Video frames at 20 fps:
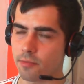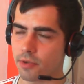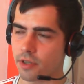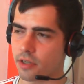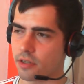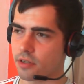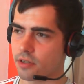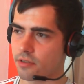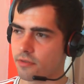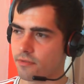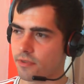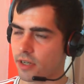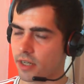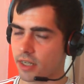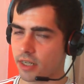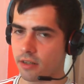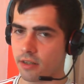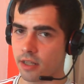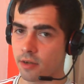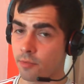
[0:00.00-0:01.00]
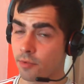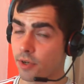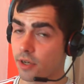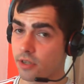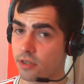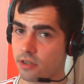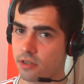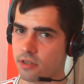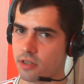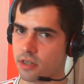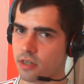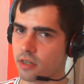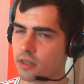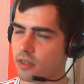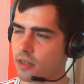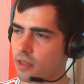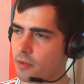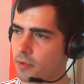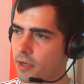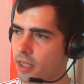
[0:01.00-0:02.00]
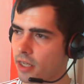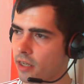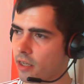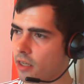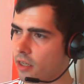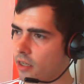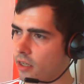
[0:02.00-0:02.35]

because fucking hell, they're worse than Sunderland at the minute,